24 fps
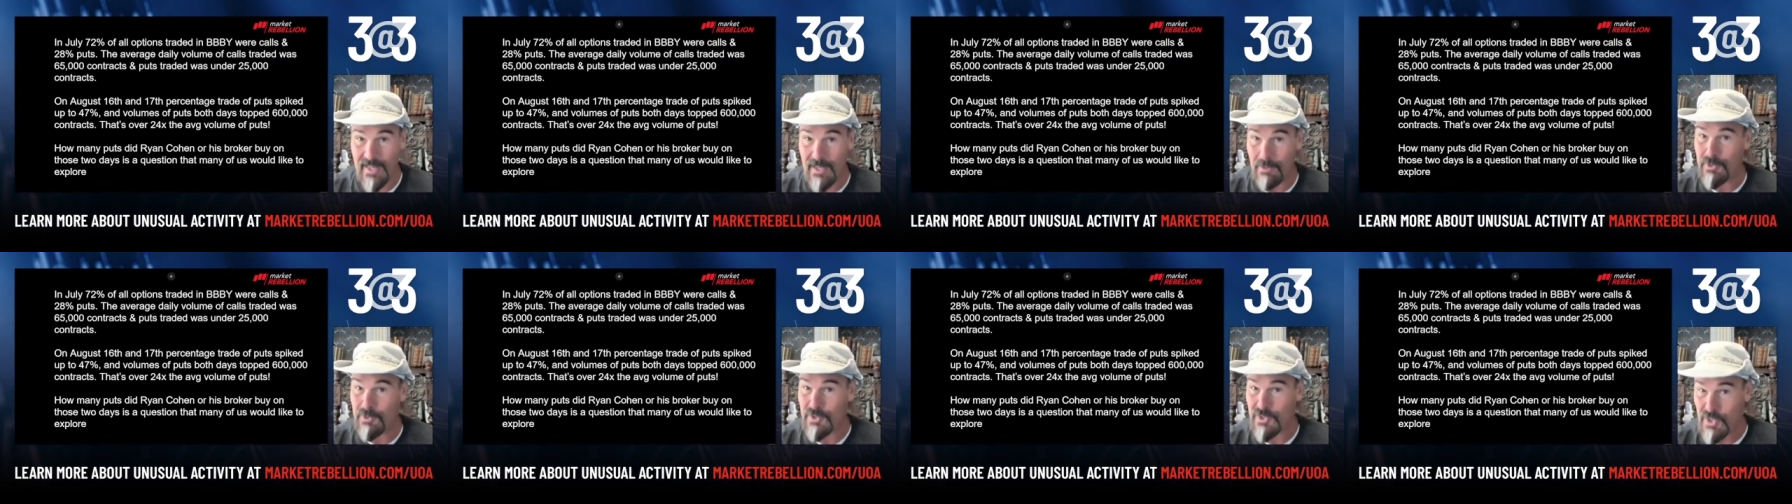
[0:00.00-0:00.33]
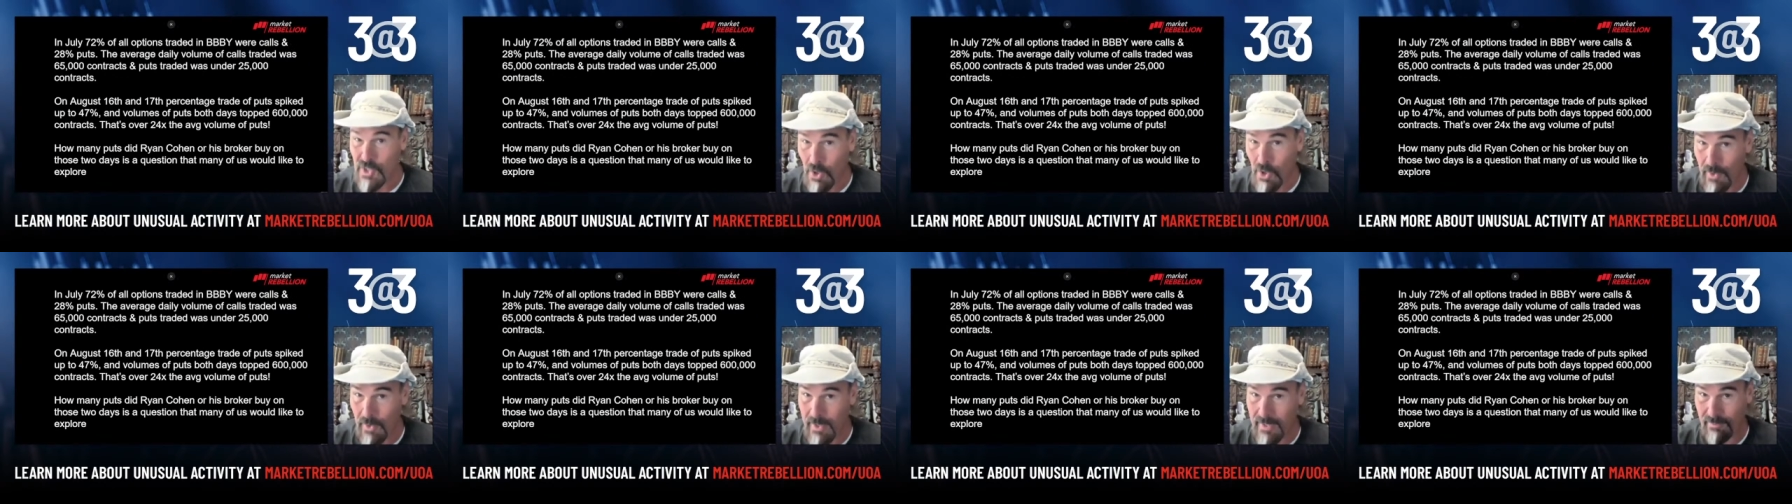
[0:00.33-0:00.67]
he was
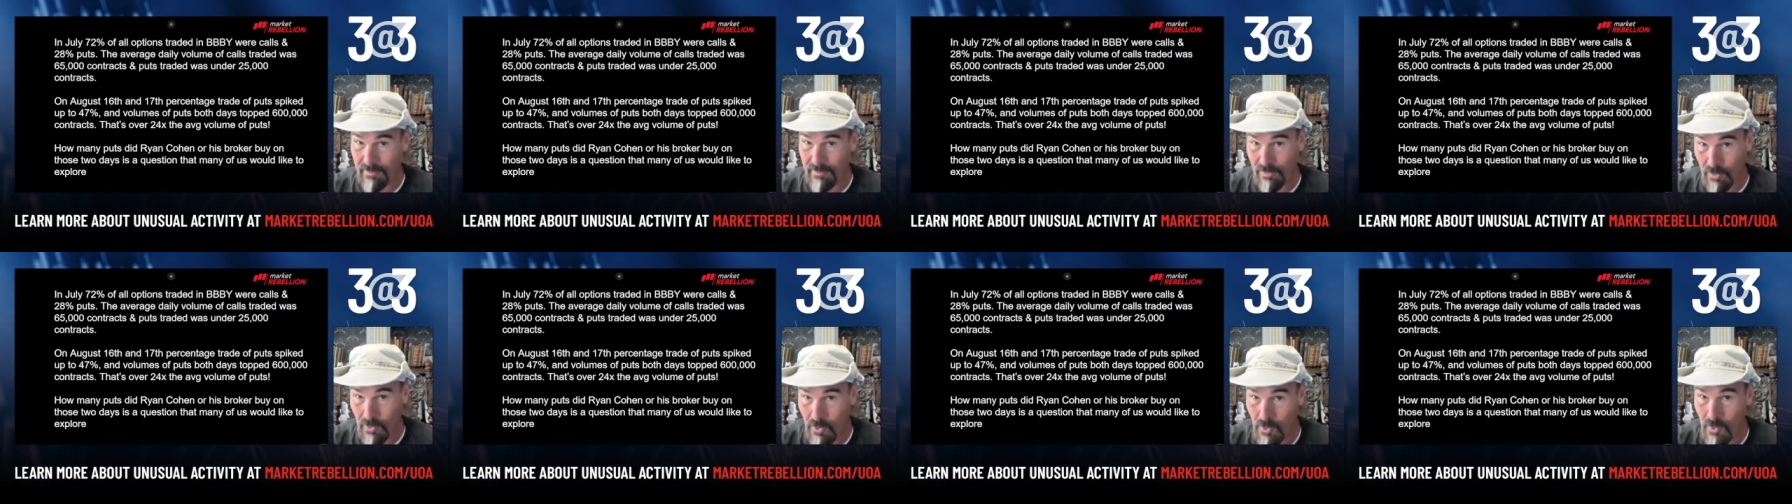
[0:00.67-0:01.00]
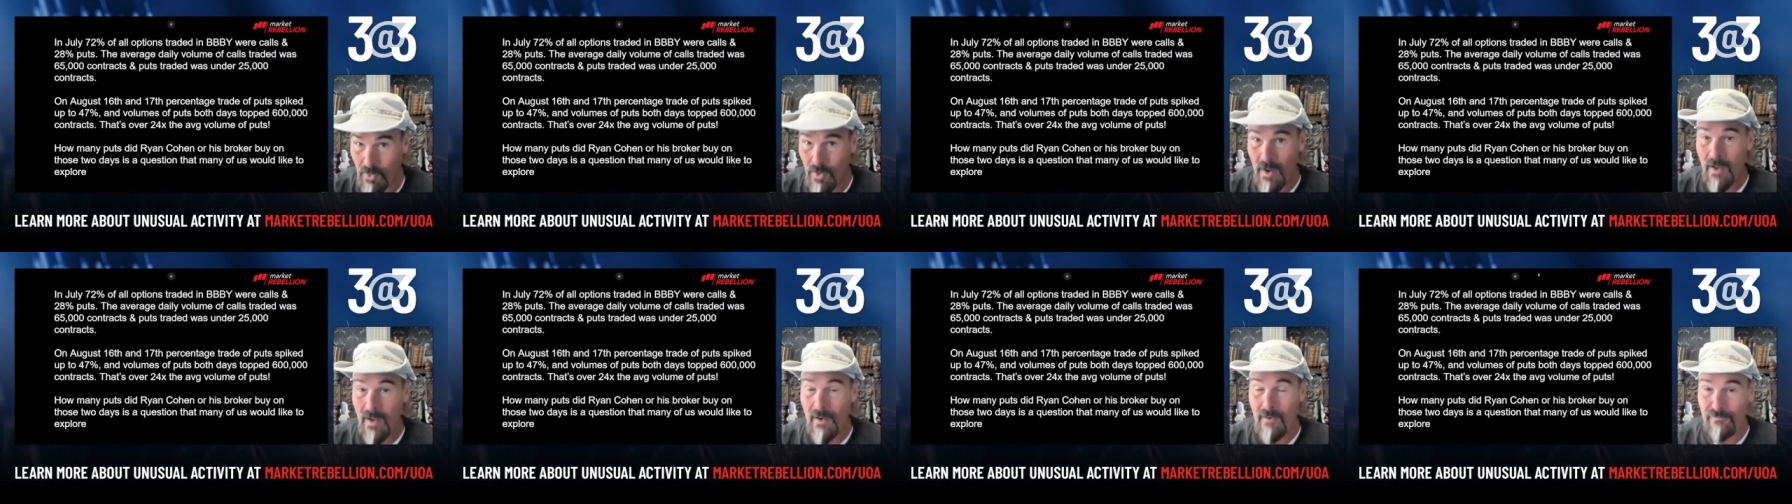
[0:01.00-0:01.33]
going
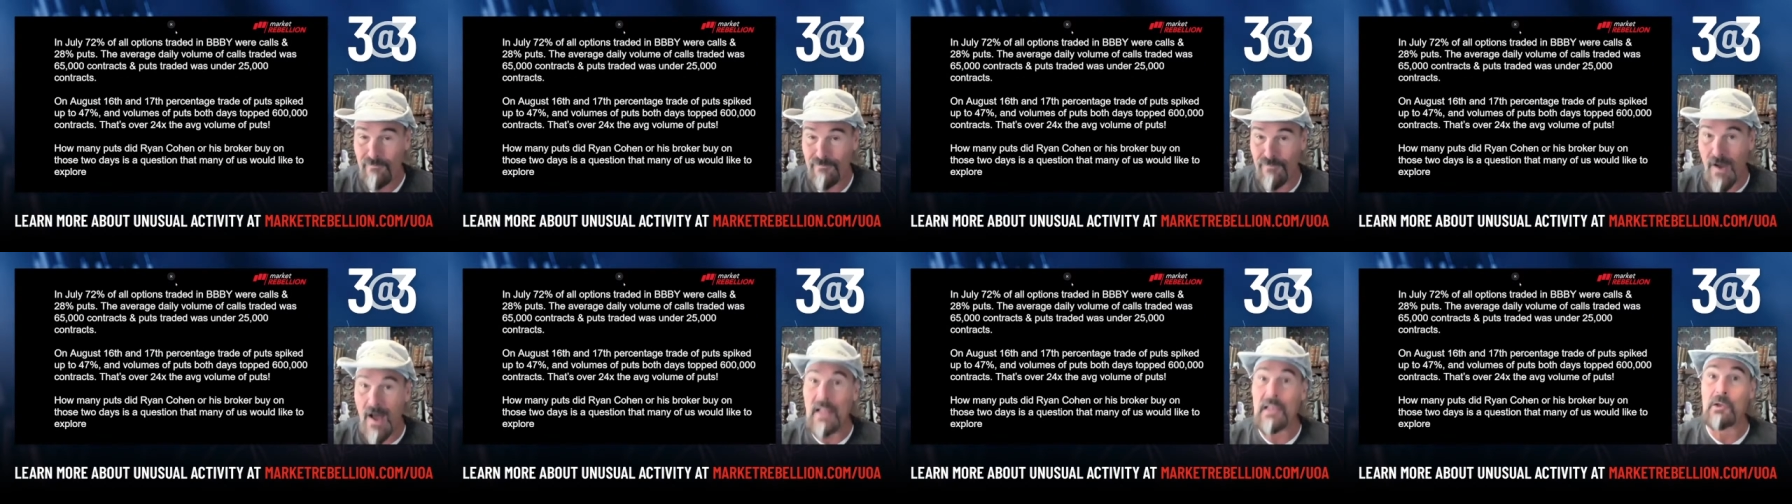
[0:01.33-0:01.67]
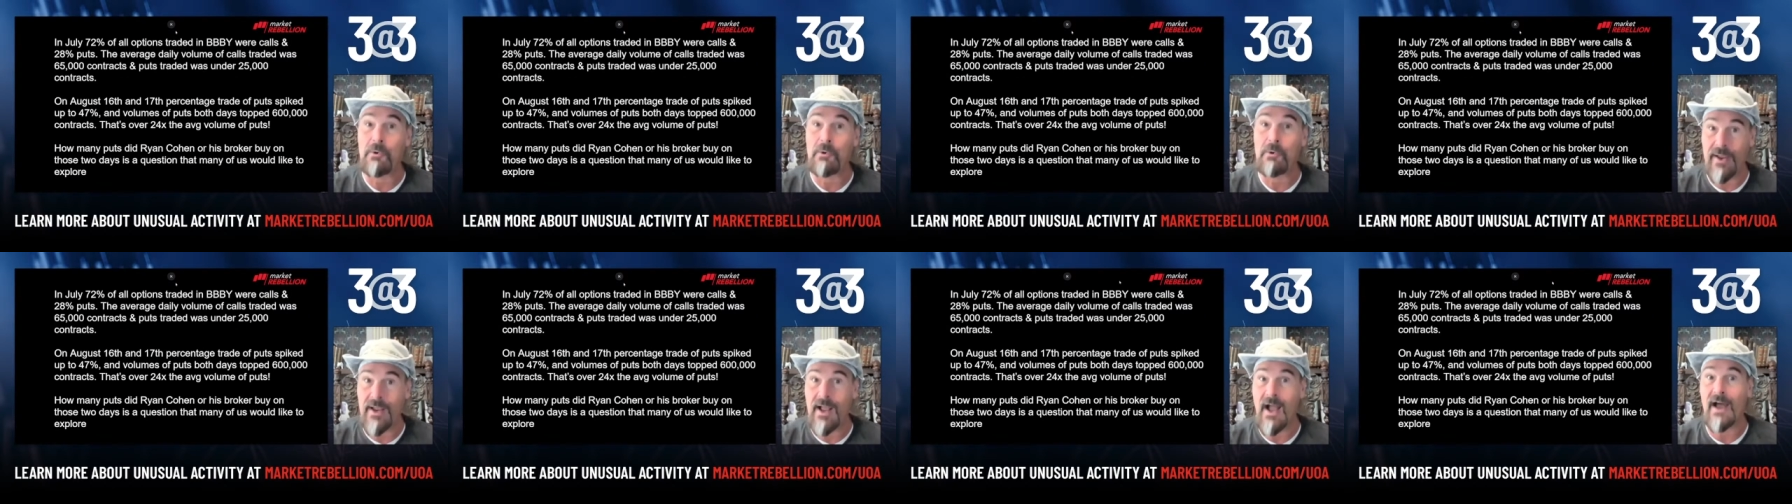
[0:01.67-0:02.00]
through
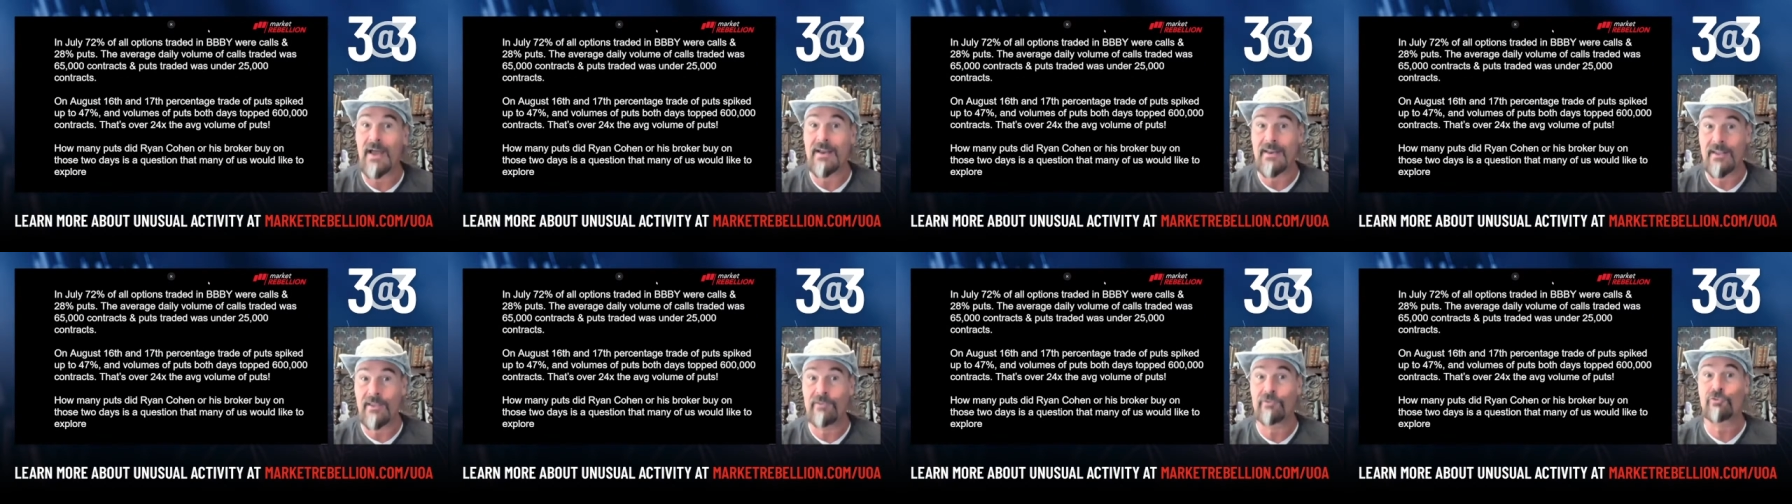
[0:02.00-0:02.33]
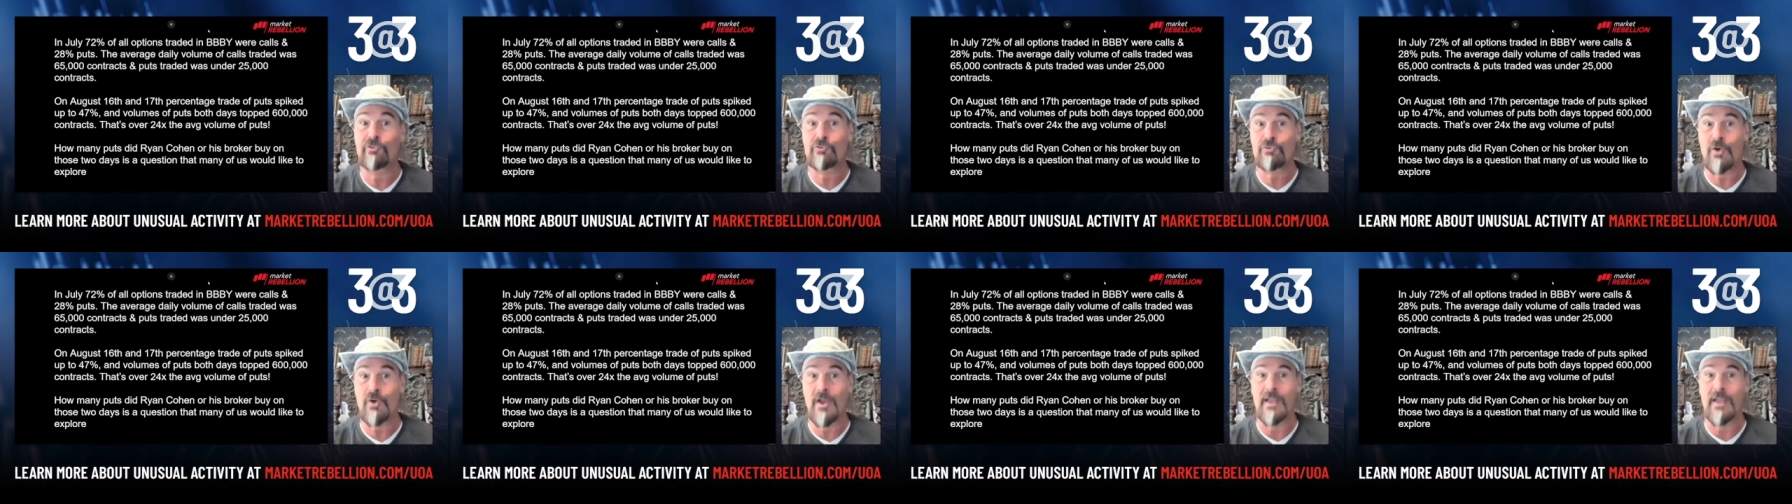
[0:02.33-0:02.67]
following on his
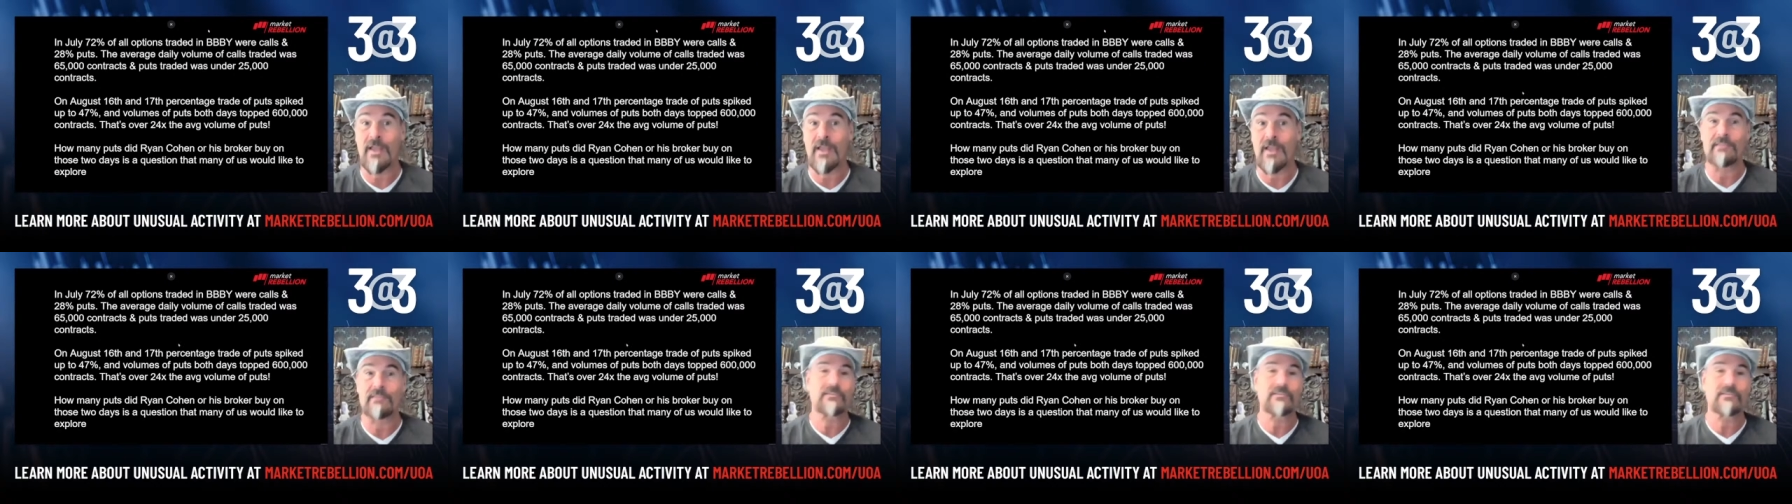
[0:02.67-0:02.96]
trades.